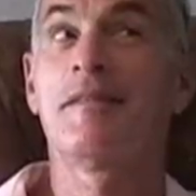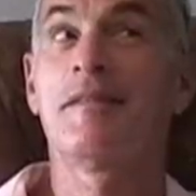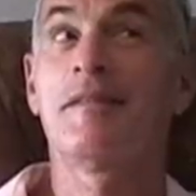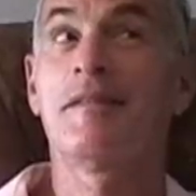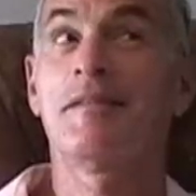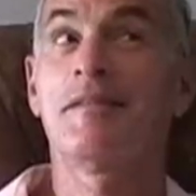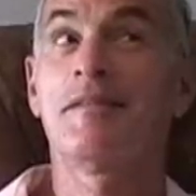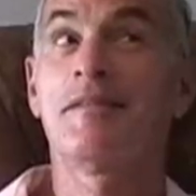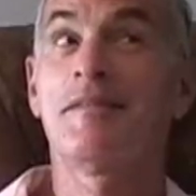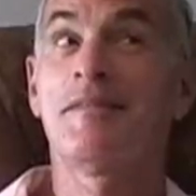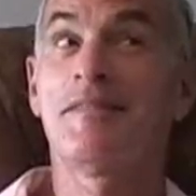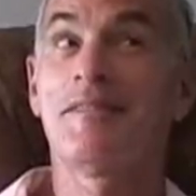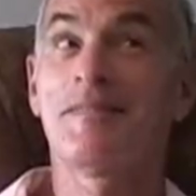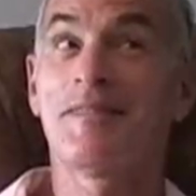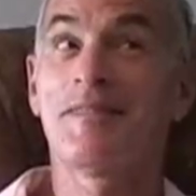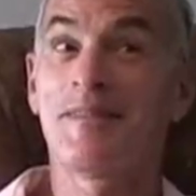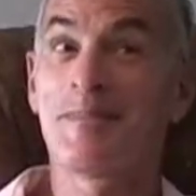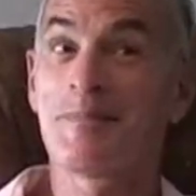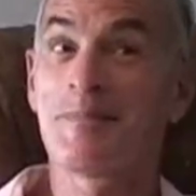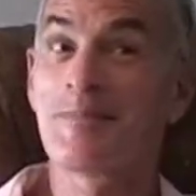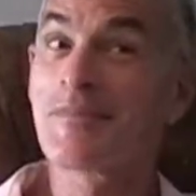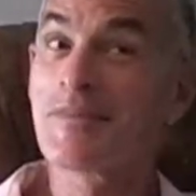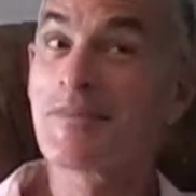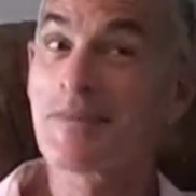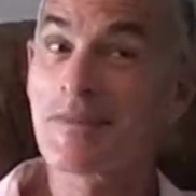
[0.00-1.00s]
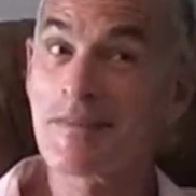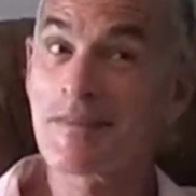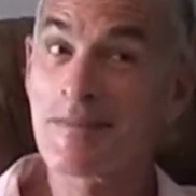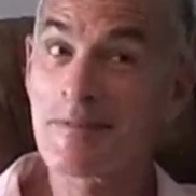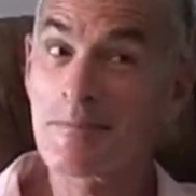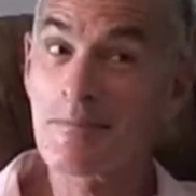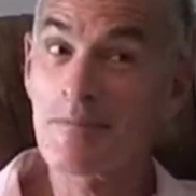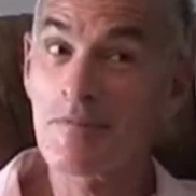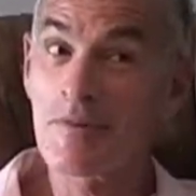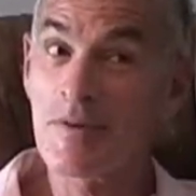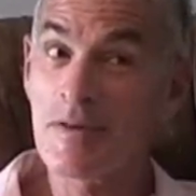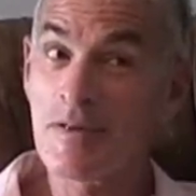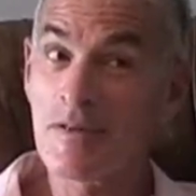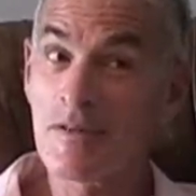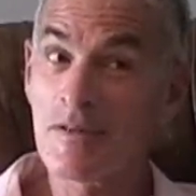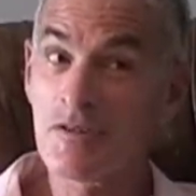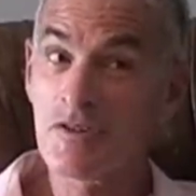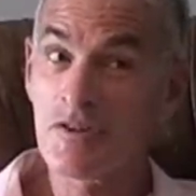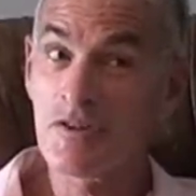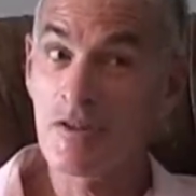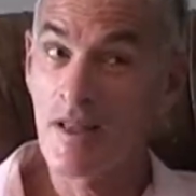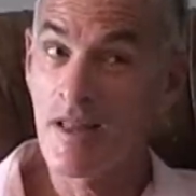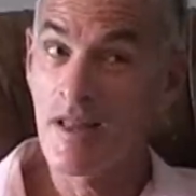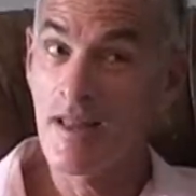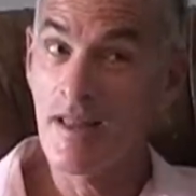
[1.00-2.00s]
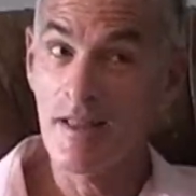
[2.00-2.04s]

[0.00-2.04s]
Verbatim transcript: This is the Brooklyn Bridge.